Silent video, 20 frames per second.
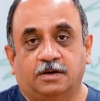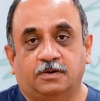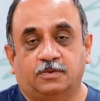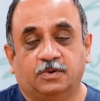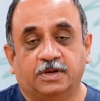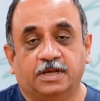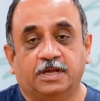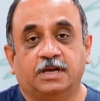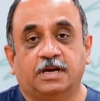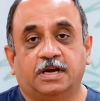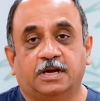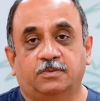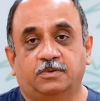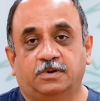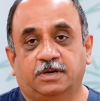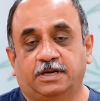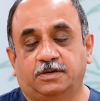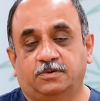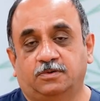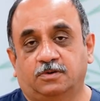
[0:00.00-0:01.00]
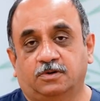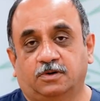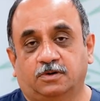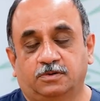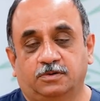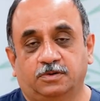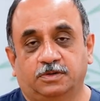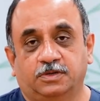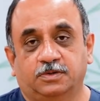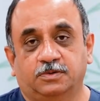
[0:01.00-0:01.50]
Today, I would like to
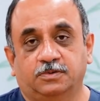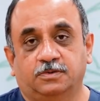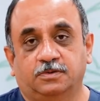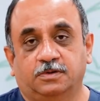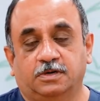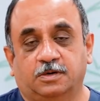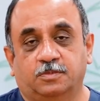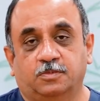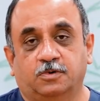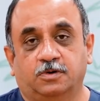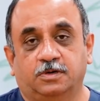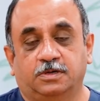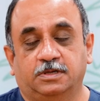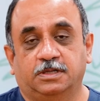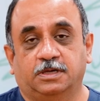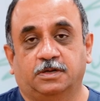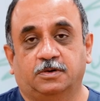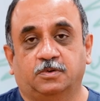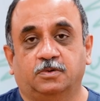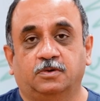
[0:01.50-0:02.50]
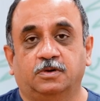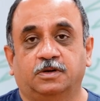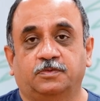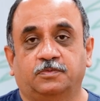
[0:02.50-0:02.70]
talk to you about the role